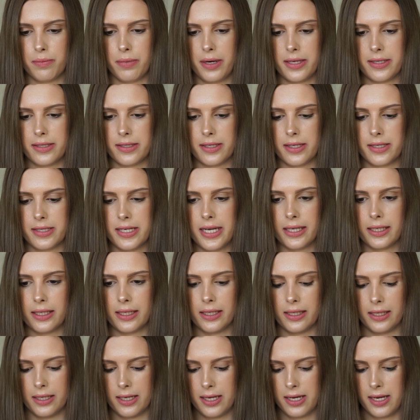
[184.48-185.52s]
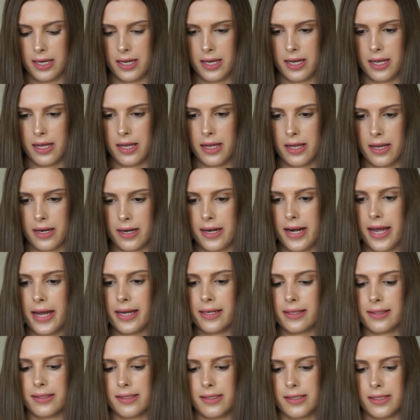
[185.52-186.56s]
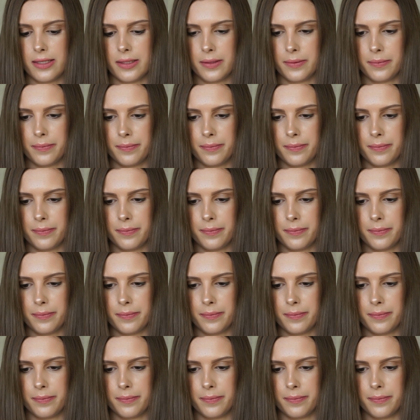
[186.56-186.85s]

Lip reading: press the tick, next,